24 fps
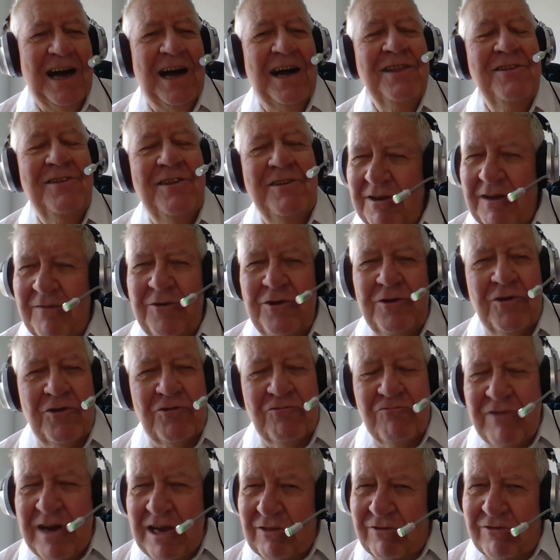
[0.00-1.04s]
And if you
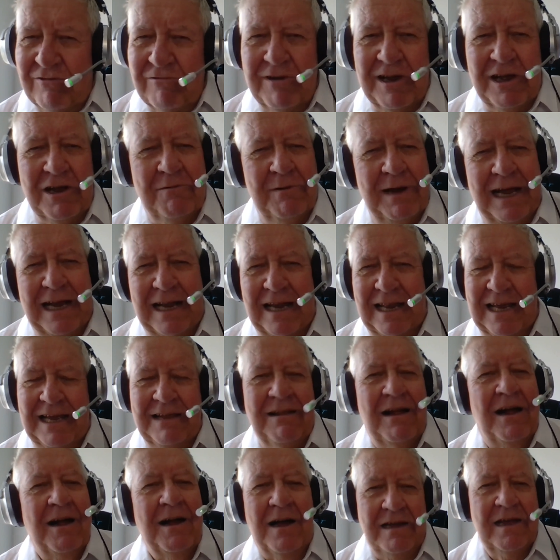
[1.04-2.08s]
just read through it quickly
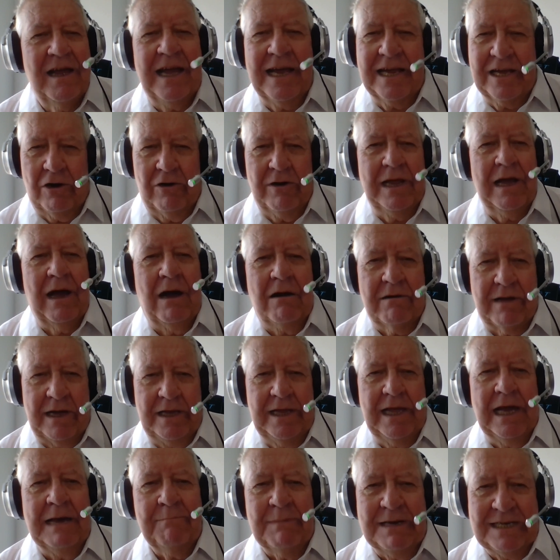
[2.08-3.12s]
and, yeah, got it. Okay,
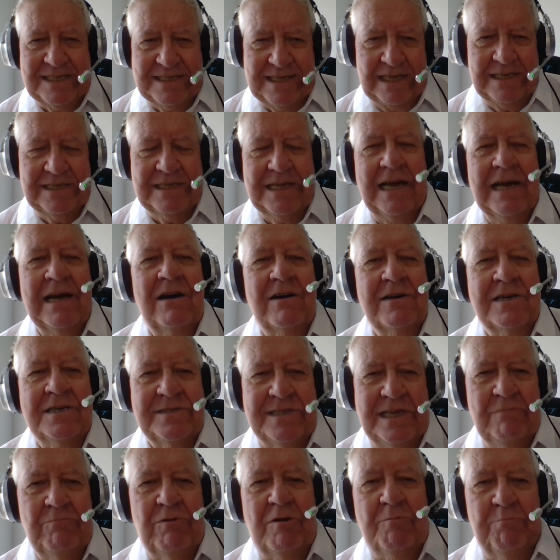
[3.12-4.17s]
yeah, it makes sense. Yeah, I can
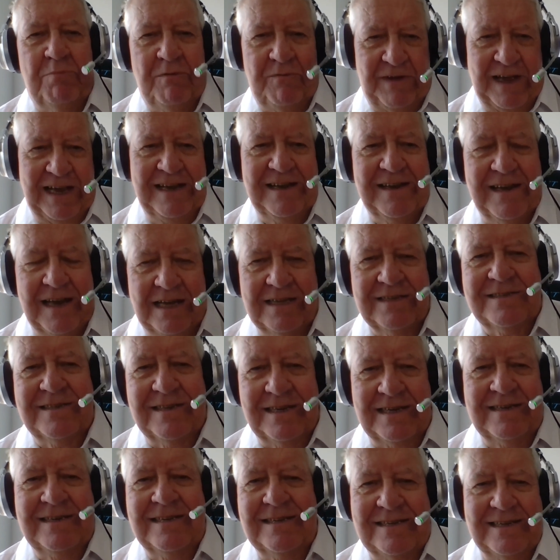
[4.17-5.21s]
see what prevent does.
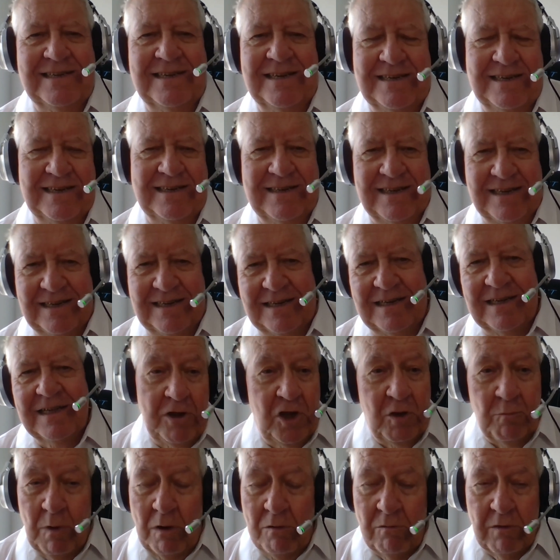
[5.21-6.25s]
Yeah,
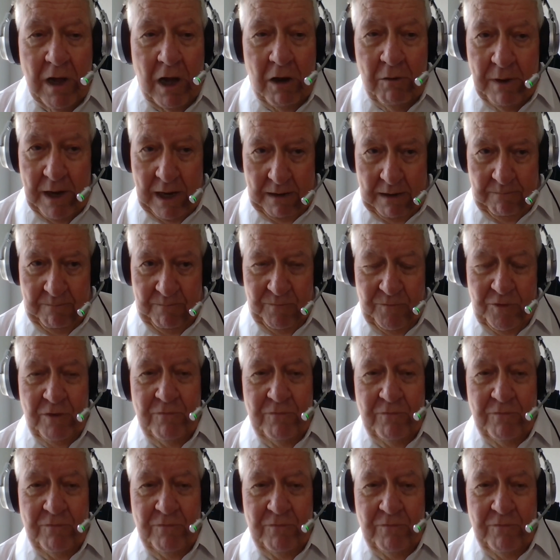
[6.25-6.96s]
it won't go in.